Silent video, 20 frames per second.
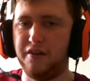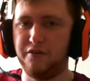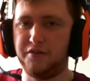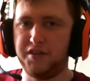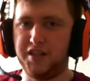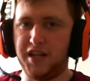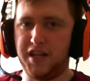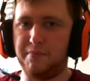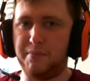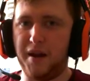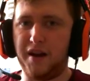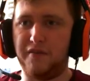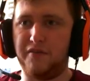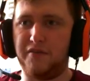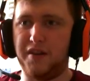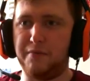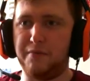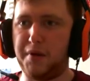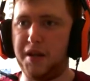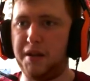or
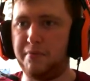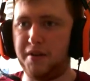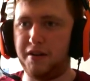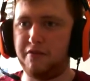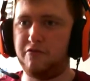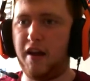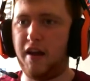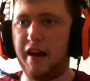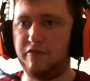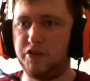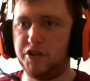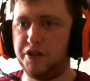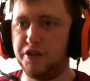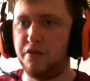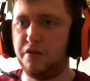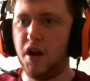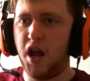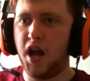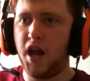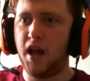de-benefit people around you,
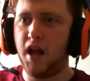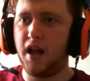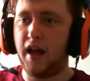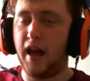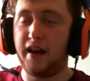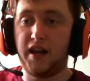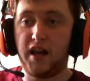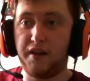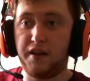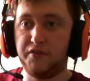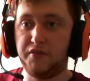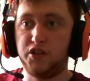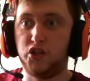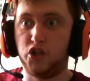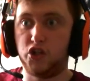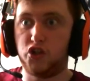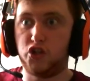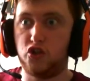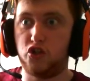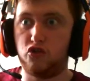and even
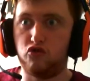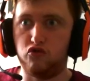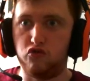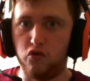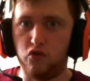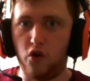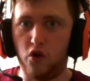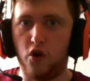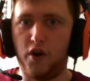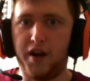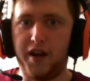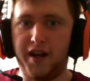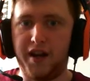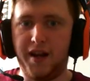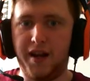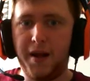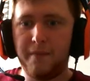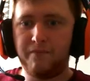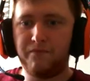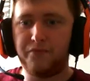destroy
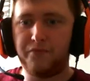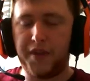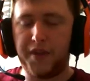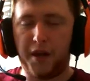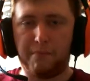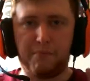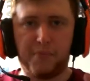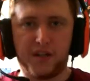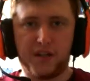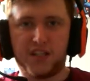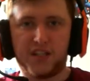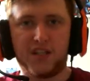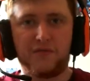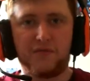like bits of